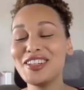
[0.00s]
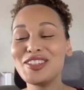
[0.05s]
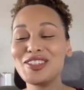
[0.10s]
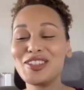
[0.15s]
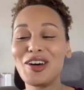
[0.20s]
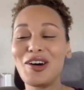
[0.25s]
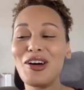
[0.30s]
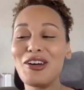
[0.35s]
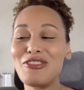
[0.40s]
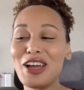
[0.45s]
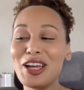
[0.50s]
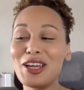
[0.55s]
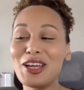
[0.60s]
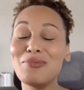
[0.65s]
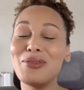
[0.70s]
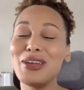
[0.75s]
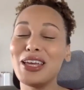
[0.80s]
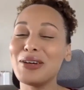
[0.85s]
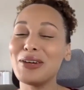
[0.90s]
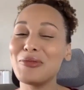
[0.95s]
So if I could
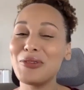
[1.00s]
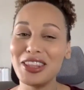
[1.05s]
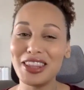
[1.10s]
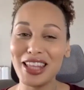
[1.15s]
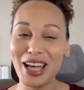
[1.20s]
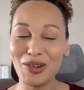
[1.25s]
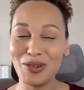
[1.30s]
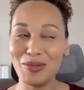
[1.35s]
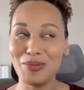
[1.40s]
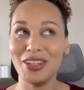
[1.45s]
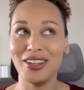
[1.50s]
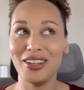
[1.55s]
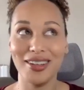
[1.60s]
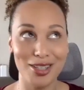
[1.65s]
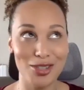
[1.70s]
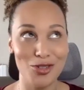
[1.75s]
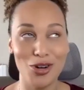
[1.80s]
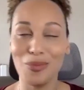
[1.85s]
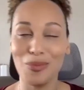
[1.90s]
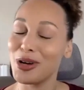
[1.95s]
be in one, that would be like a
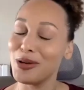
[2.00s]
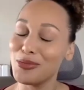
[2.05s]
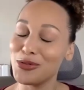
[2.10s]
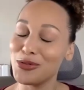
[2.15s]
dream come